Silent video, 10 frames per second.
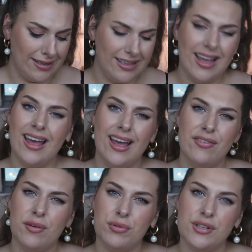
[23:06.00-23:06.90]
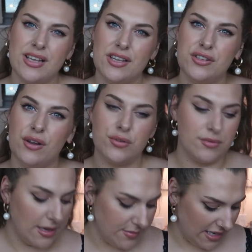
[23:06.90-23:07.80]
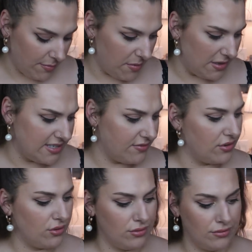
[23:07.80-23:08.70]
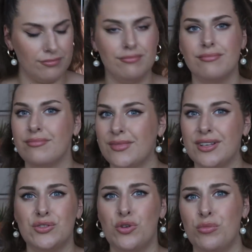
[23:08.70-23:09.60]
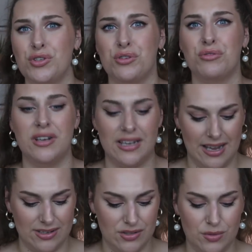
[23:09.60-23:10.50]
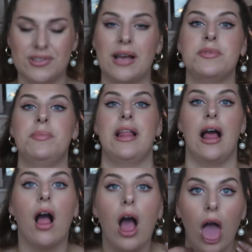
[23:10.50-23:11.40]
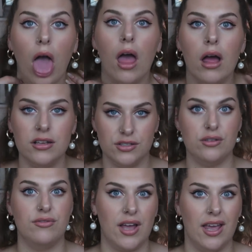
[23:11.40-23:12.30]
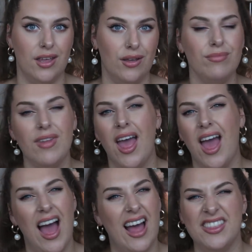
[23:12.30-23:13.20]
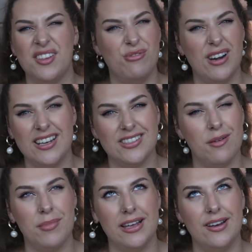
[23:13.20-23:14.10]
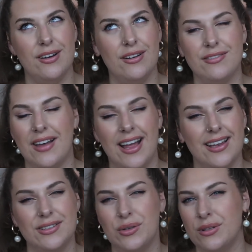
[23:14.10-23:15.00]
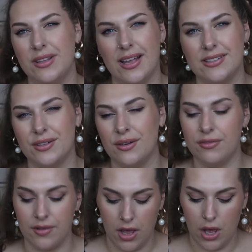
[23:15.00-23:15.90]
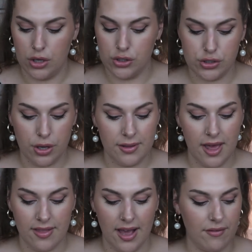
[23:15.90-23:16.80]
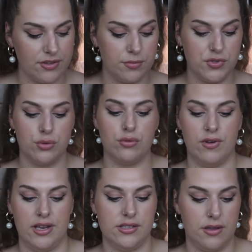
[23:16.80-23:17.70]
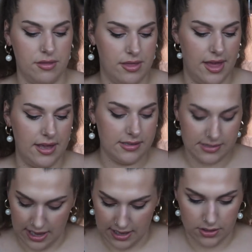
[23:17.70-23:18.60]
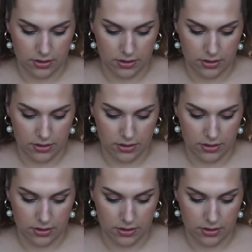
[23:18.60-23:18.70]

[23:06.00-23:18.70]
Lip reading: yeah, if you're plus size, you know, sometimes it can be a bit difficult because normal jewelry can sometimes be like and suffocate you, and the rings aren't big enough and all that stuff. So yeah, they have some jewelry. So this I